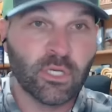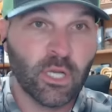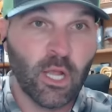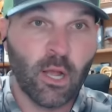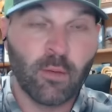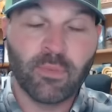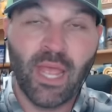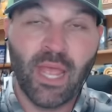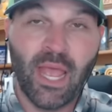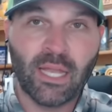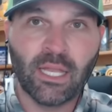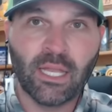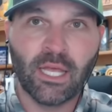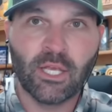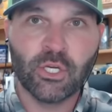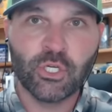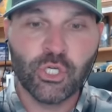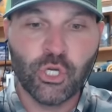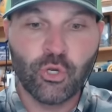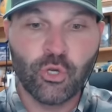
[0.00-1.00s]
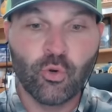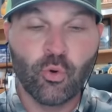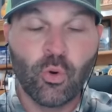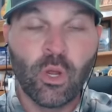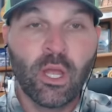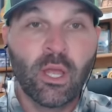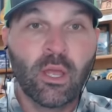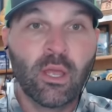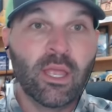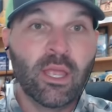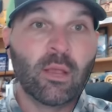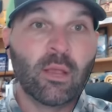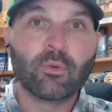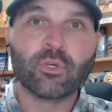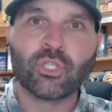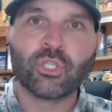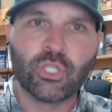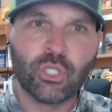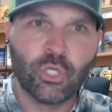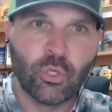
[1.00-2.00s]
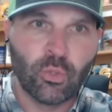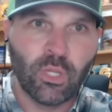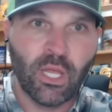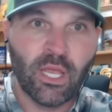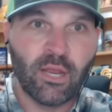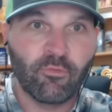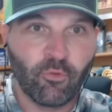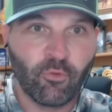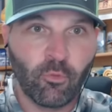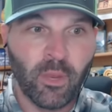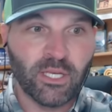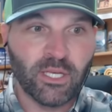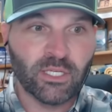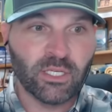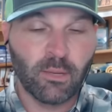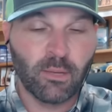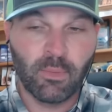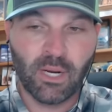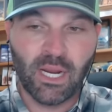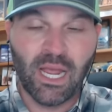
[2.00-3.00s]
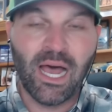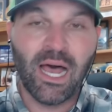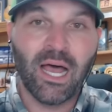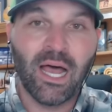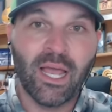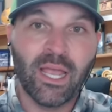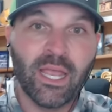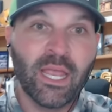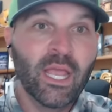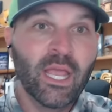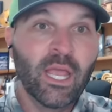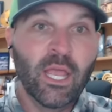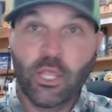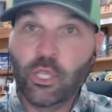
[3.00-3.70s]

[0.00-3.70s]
to come to LSU. It was too late for Mason and Mekhi.